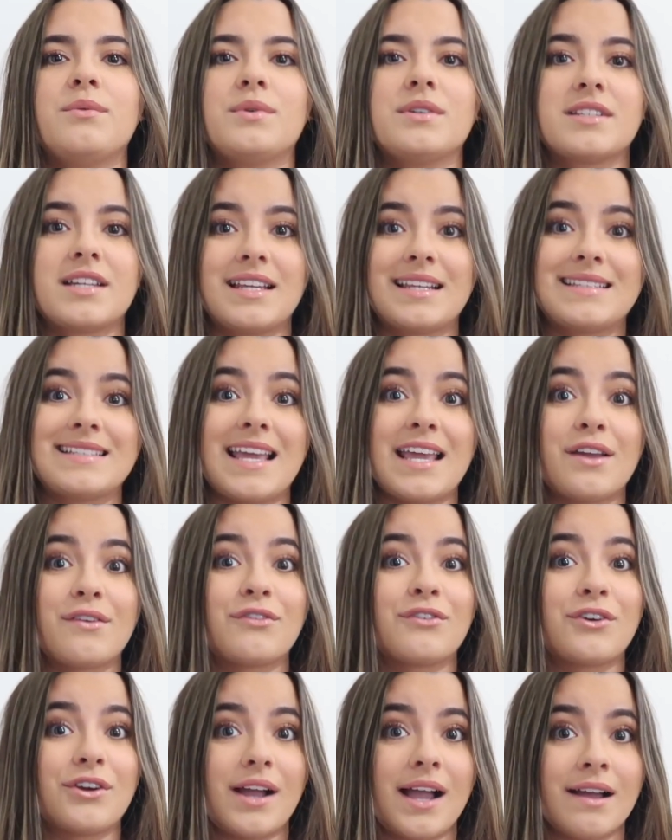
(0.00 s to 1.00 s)
was gonna take
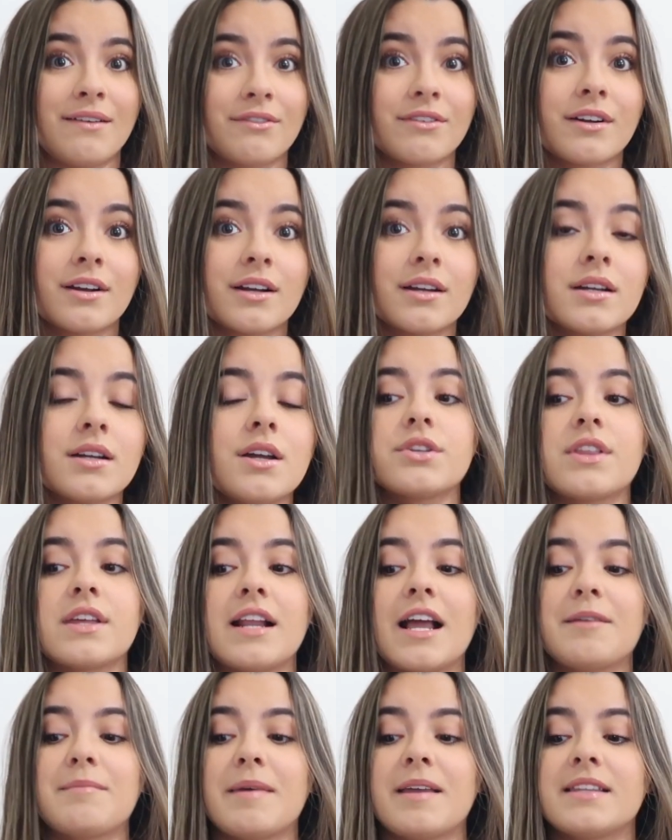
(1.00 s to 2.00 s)
forever. So then
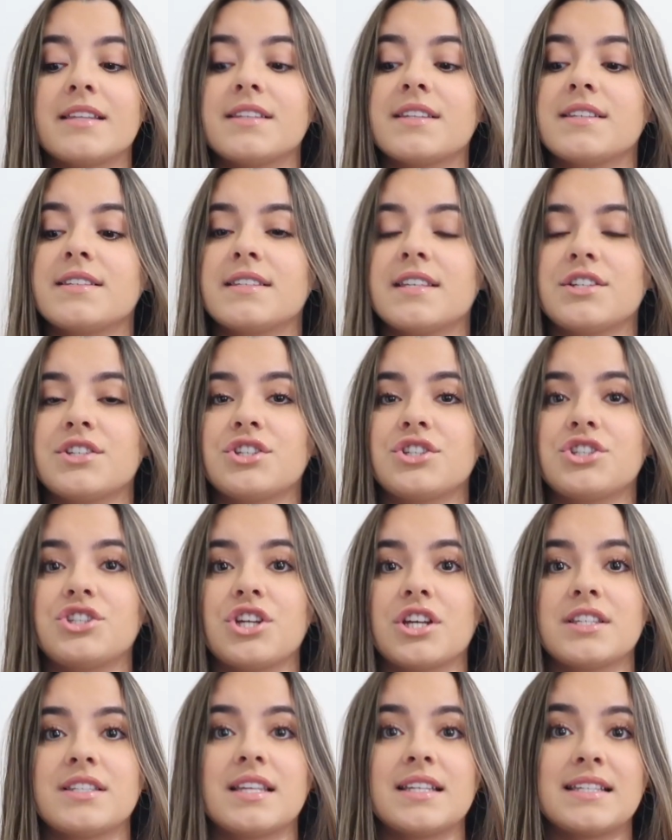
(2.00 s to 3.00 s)
I made a decision
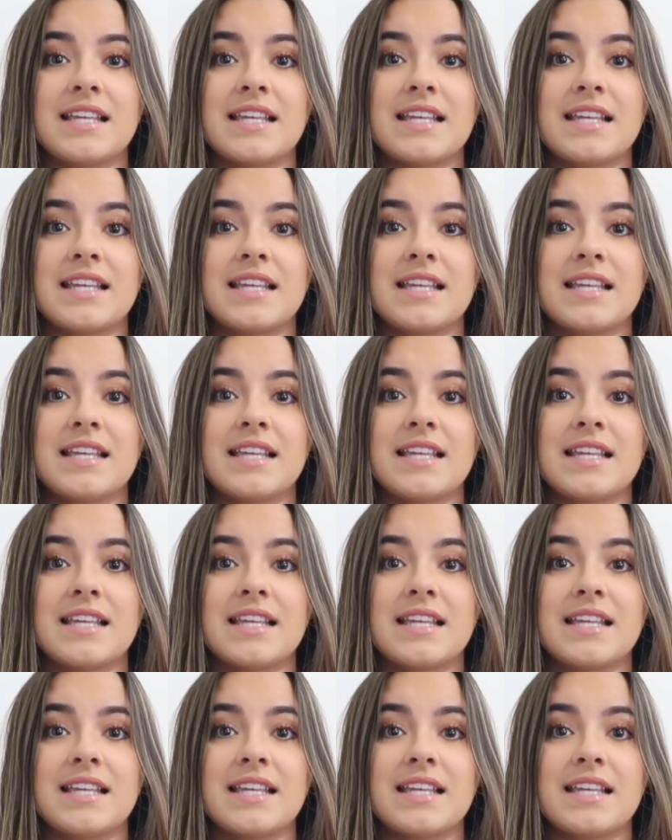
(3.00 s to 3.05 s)
just to